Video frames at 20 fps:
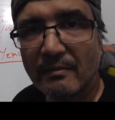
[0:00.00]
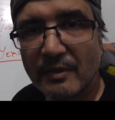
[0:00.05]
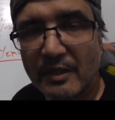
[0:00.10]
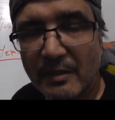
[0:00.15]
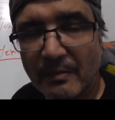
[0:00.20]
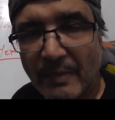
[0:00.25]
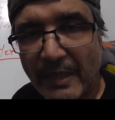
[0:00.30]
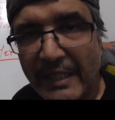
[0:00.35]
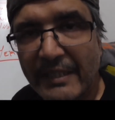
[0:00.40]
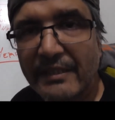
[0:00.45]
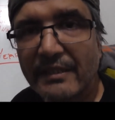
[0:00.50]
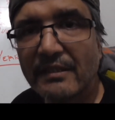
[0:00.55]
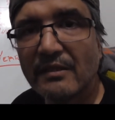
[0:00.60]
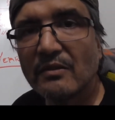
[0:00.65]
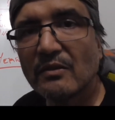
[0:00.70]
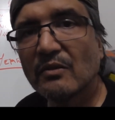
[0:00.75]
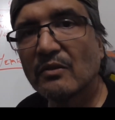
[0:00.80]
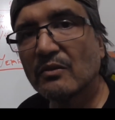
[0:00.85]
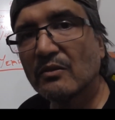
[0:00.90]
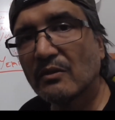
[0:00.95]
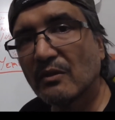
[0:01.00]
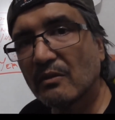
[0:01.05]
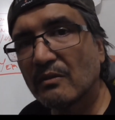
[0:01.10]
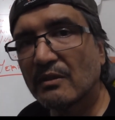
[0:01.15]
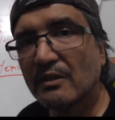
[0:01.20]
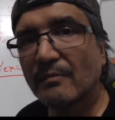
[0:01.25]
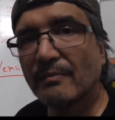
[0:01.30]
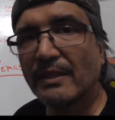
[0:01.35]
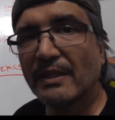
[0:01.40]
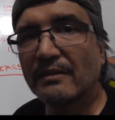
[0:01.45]
dependent or
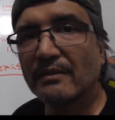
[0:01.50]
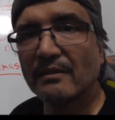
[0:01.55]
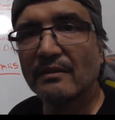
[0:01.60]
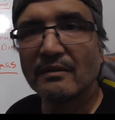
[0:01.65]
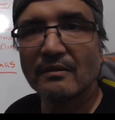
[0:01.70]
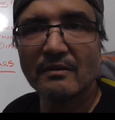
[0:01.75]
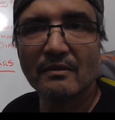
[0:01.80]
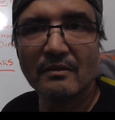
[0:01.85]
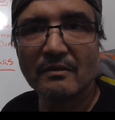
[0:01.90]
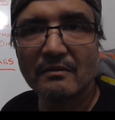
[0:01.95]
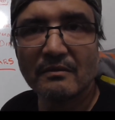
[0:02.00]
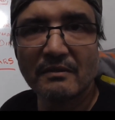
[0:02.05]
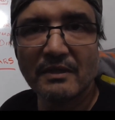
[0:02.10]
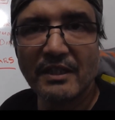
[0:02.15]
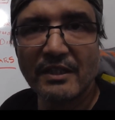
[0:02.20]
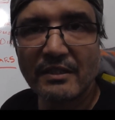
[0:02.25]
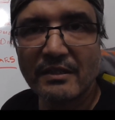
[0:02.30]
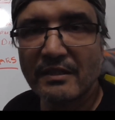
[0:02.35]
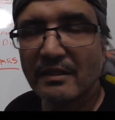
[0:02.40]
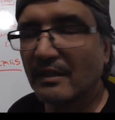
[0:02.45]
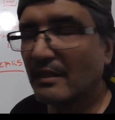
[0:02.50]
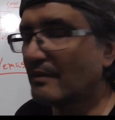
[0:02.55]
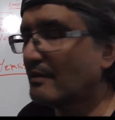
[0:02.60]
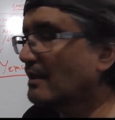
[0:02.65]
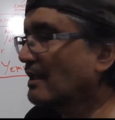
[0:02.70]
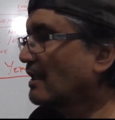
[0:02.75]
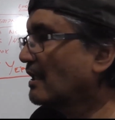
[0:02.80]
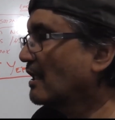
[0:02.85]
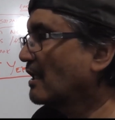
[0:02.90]
not dependent on insulin.